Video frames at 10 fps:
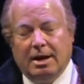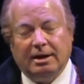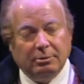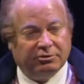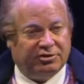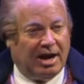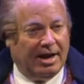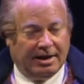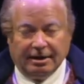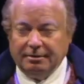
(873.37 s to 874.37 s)
And he was
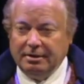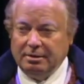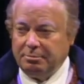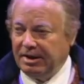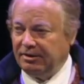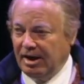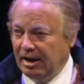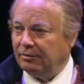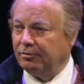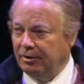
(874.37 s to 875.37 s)
dying. He had been
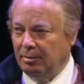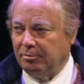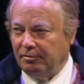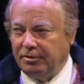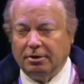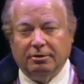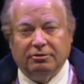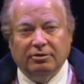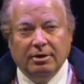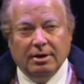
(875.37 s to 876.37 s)
dying for a number of
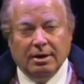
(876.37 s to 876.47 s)
years.